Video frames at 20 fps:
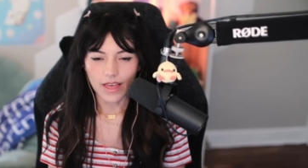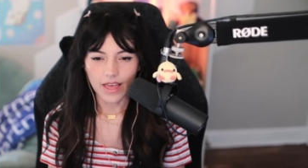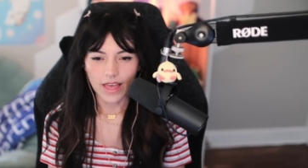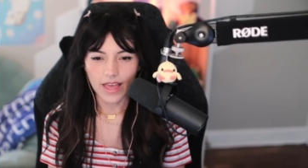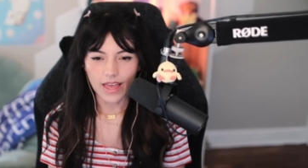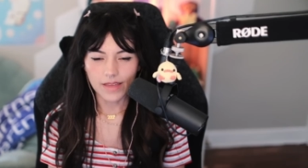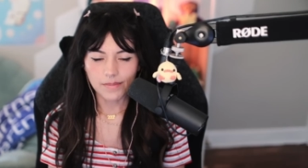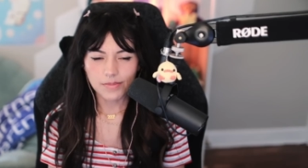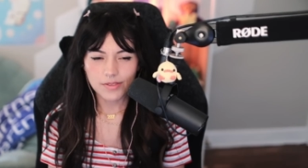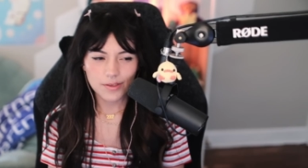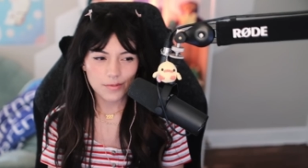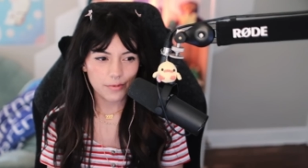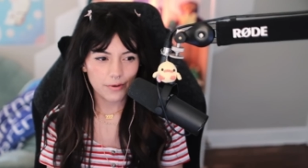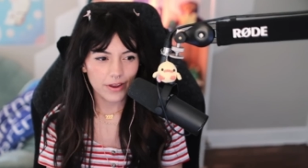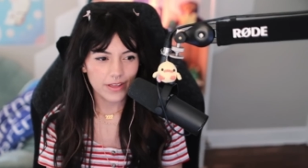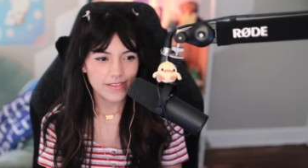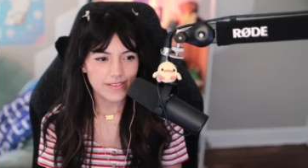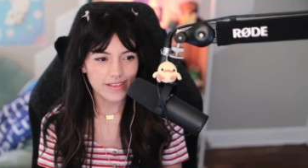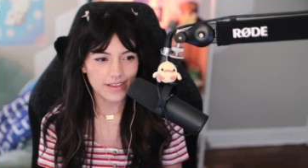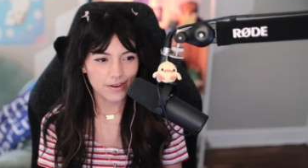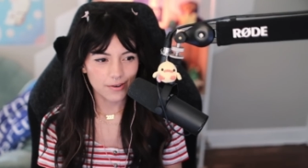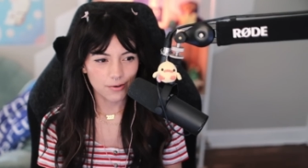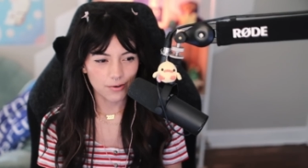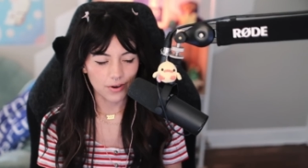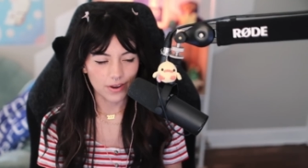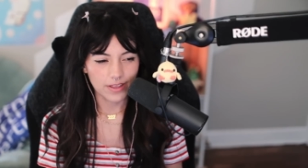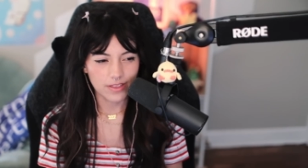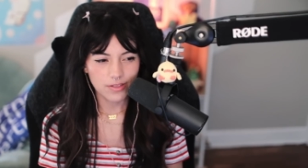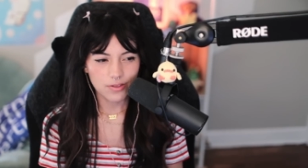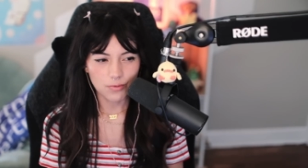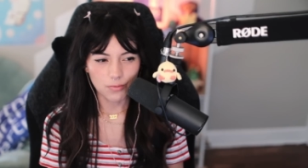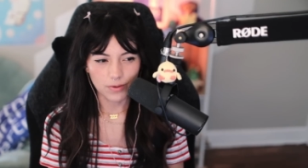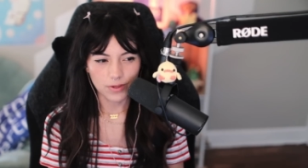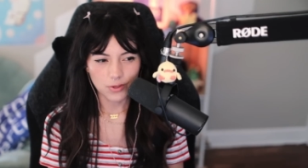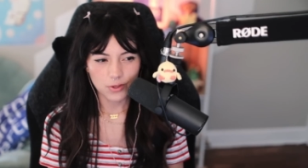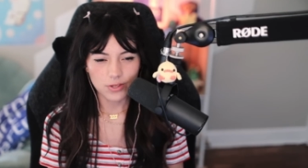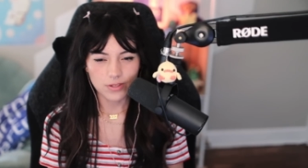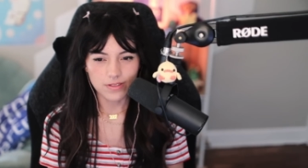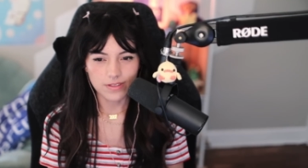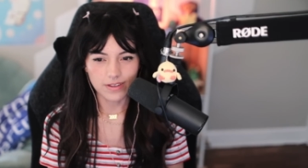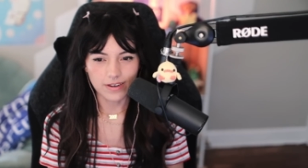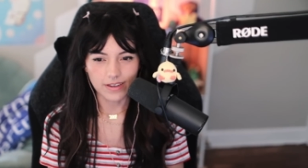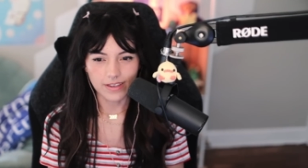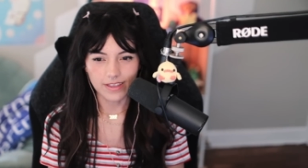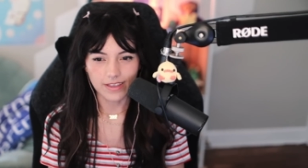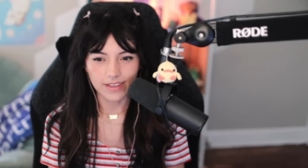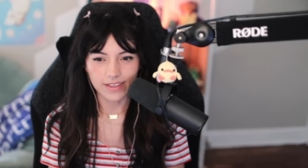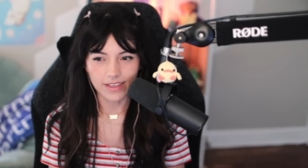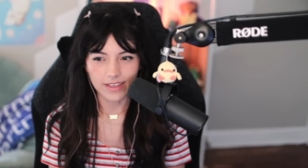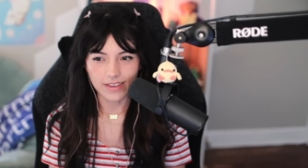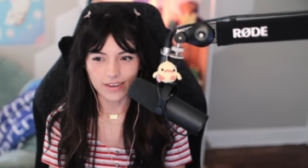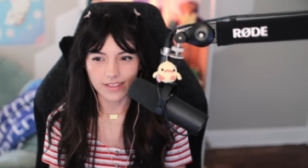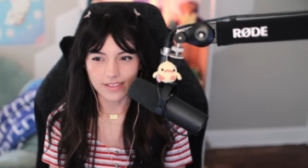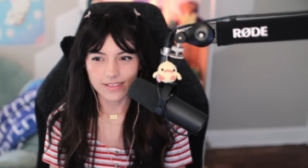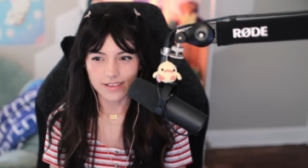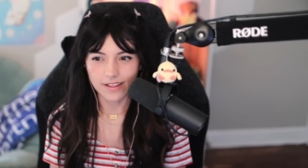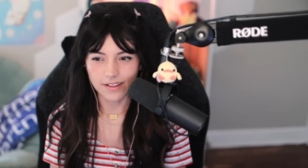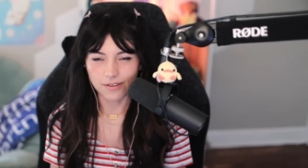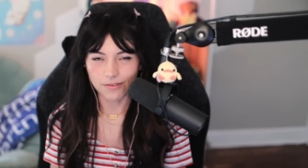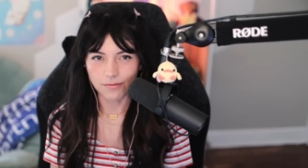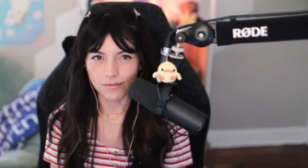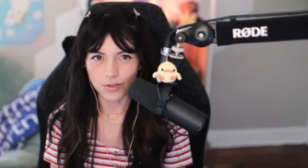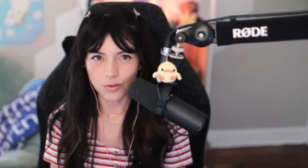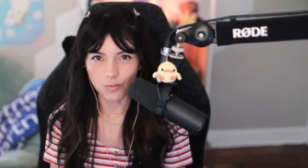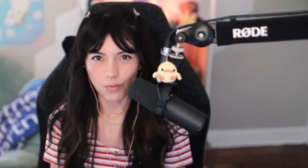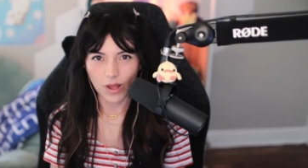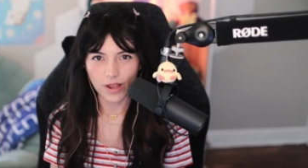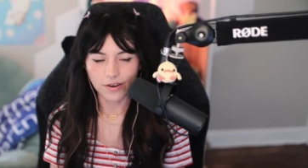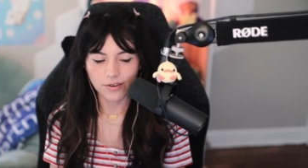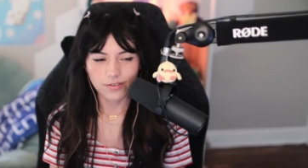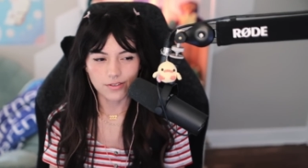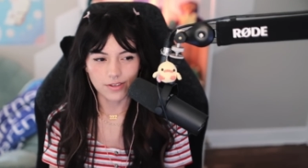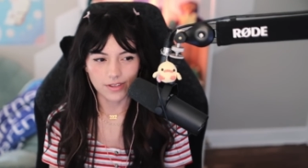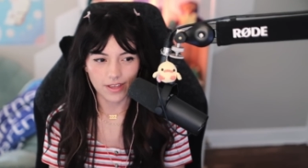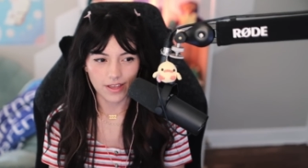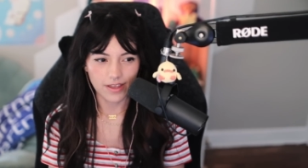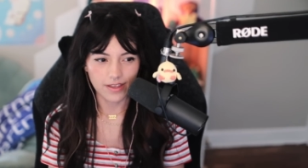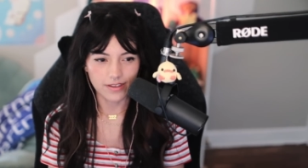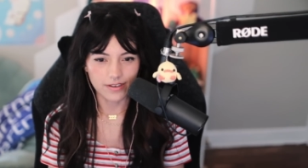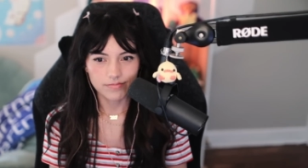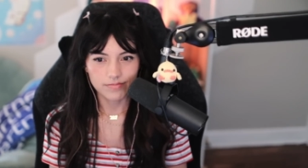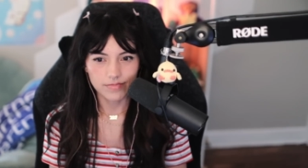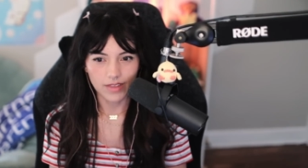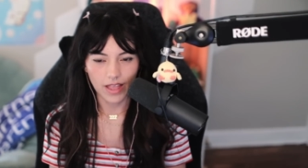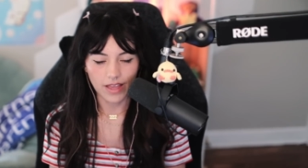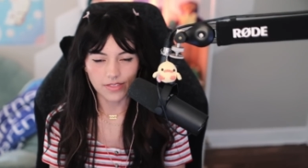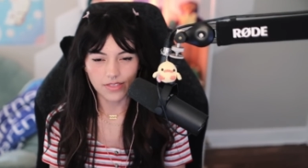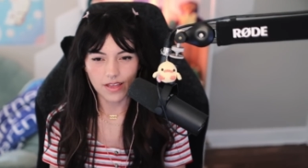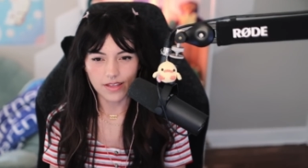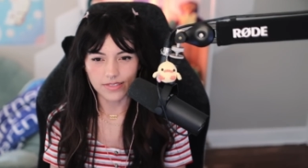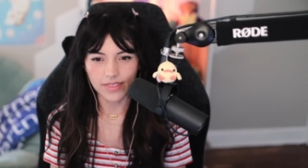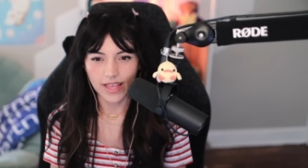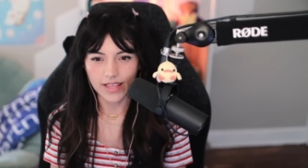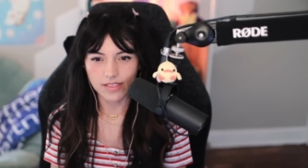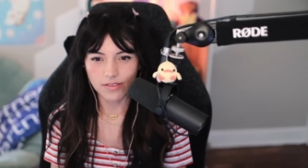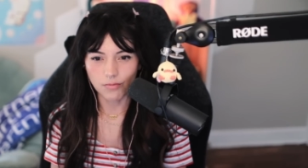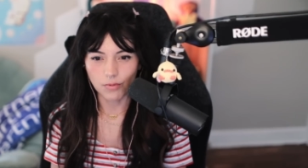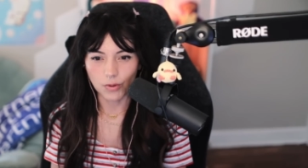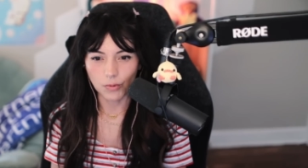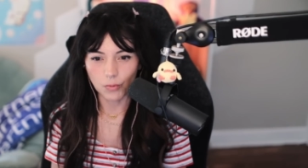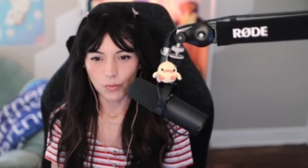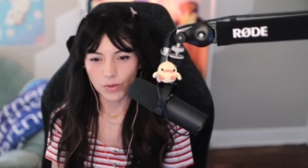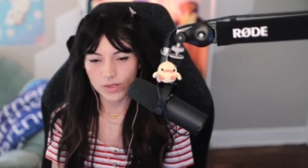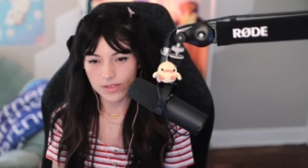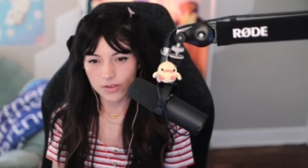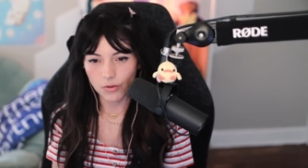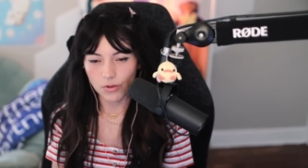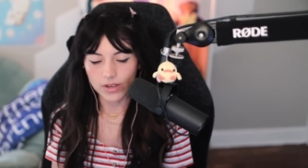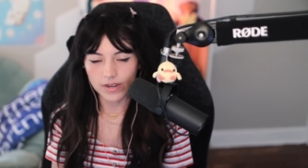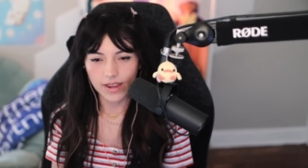I'm surprised that her intuition didn't kick in and tell her which wire to cut. I thought that's what was going to